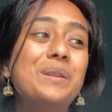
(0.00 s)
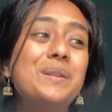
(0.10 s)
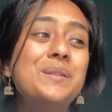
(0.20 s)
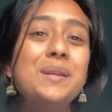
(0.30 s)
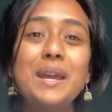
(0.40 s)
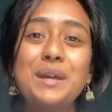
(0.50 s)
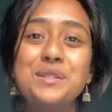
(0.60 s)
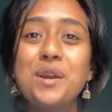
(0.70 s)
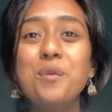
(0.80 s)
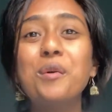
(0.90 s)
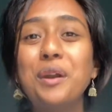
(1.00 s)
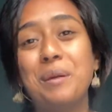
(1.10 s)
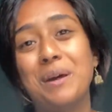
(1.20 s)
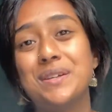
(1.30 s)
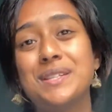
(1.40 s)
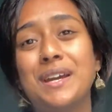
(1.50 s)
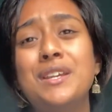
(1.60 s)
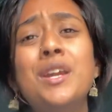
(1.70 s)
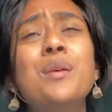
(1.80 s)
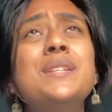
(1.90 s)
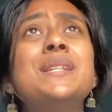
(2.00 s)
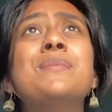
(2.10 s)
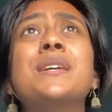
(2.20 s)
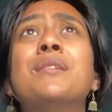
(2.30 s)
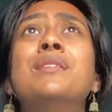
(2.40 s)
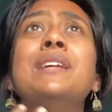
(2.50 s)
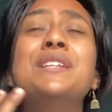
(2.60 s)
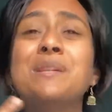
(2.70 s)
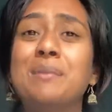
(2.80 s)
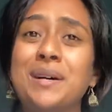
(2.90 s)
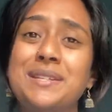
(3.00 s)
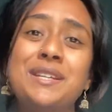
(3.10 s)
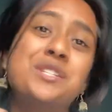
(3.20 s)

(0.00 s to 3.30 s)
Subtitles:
So yeah, don't worry about it. I know it seems like a really demanding,